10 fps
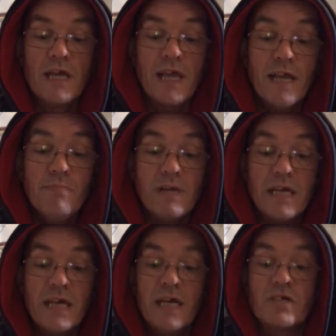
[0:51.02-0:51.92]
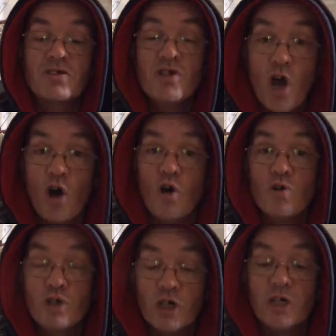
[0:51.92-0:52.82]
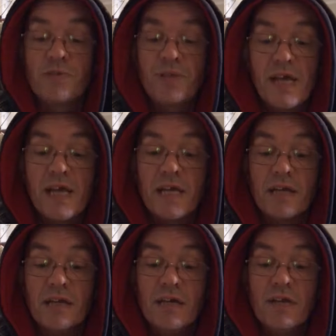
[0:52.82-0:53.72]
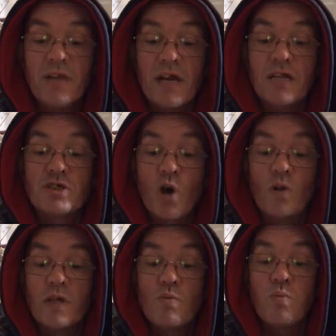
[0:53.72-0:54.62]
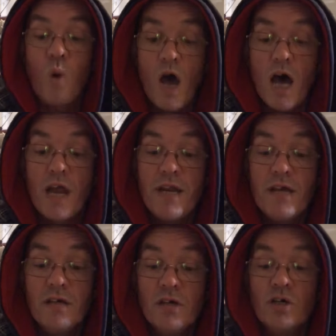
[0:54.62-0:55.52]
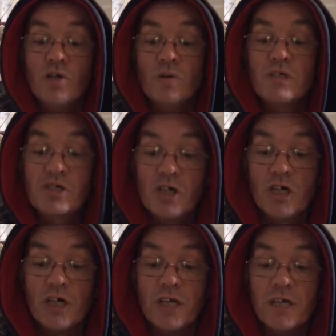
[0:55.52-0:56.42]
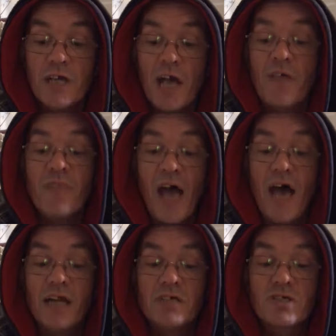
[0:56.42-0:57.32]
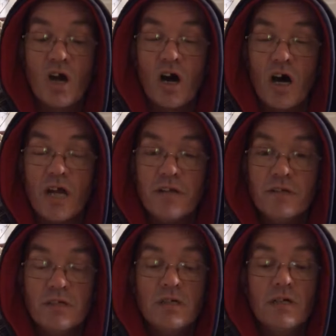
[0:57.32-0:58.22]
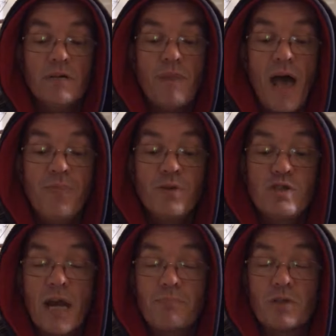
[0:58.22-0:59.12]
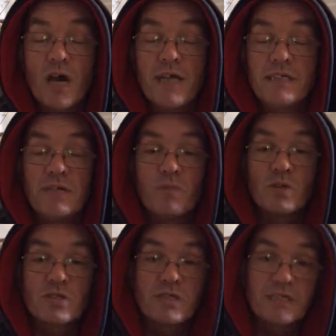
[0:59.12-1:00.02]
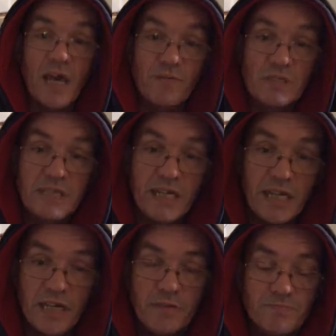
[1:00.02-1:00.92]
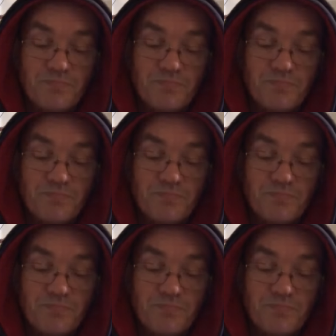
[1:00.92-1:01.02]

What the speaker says: In me is no good thing. There is only one who is good, and that is God. Matthew chapter 19, verse 17.